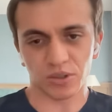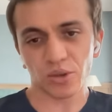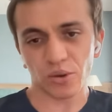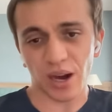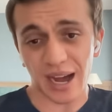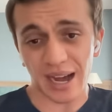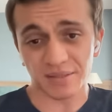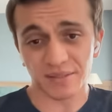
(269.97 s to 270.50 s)
You
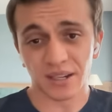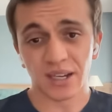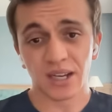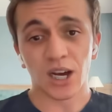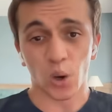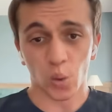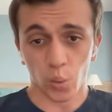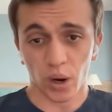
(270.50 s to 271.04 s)
have
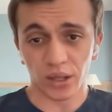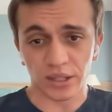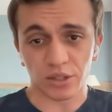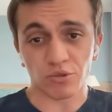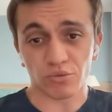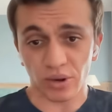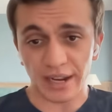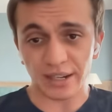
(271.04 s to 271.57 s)
a wallet
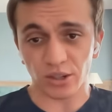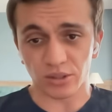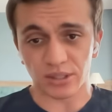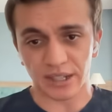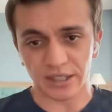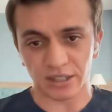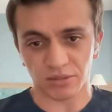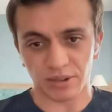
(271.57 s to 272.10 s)
right on
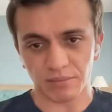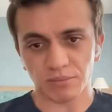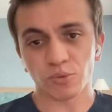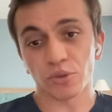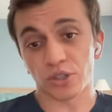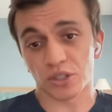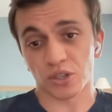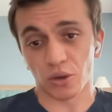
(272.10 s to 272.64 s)
Telegram,
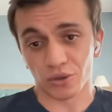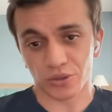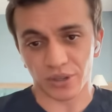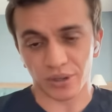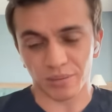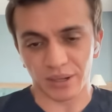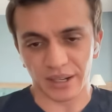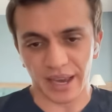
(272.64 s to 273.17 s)
which is also
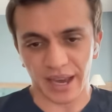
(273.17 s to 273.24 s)
a mini